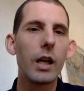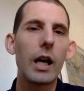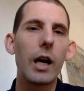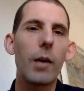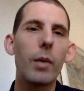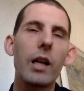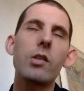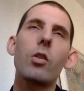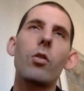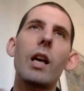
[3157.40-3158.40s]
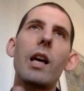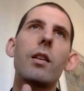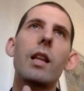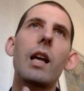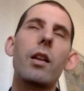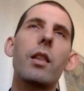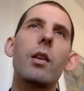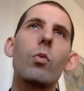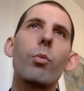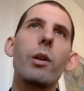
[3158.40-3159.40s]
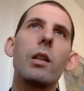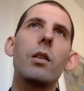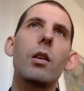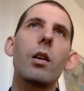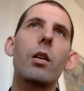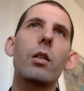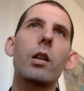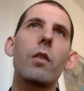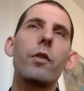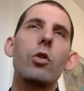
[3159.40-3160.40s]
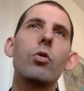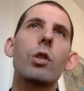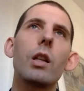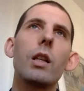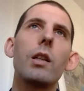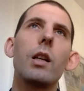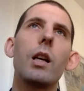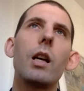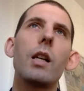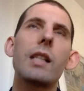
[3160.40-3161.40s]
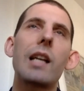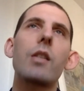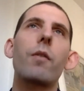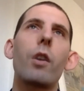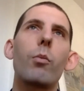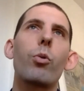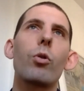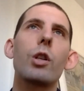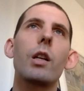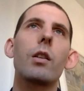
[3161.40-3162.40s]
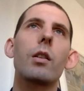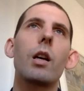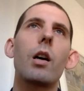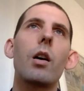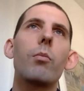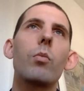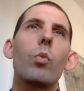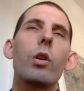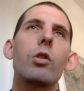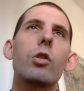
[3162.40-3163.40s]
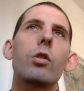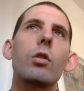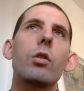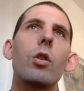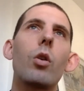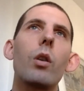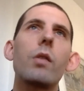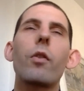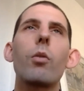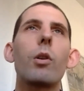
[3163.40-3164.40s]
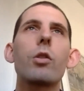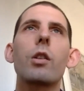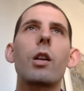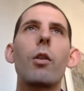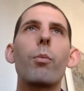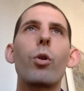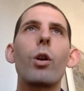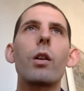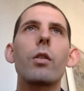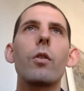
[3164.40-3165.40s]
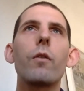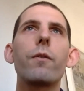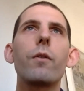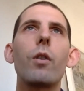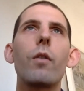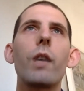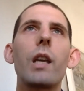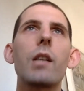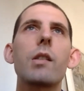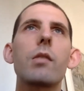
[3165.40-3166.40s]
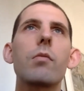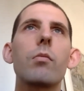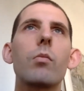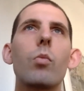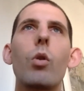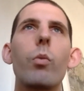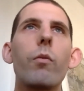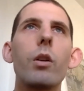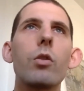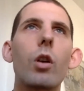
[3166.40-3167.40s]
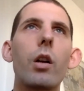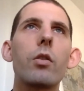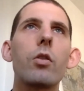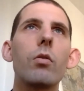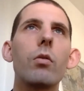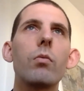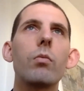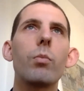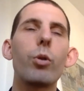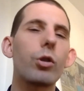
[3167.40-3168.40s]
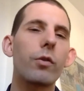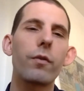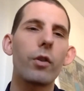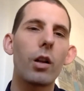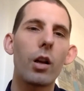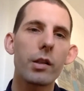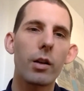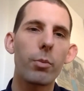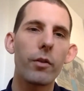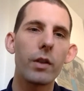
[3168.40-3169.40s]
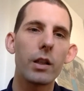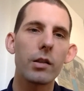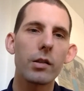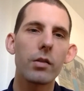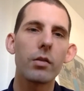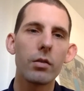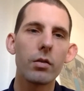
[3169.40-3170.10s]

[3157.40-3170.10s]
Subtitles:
And so that I think will be a kind of hugely satisfying project, which is very much the kind of product of I guess what we've been trying to push for the last couple of years.